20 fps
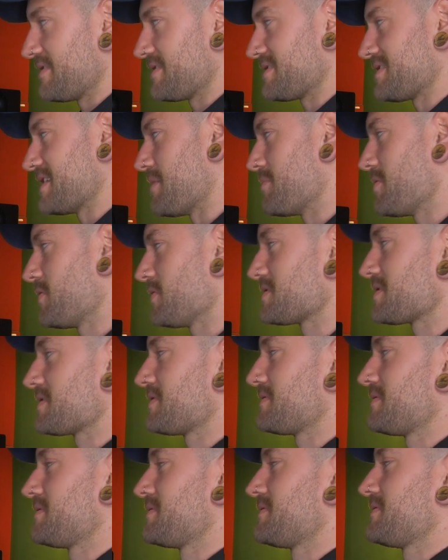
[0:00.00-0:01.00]
snare build,
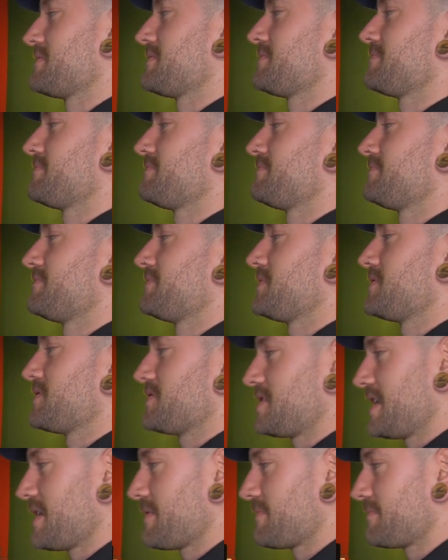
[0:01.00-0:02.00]
just here.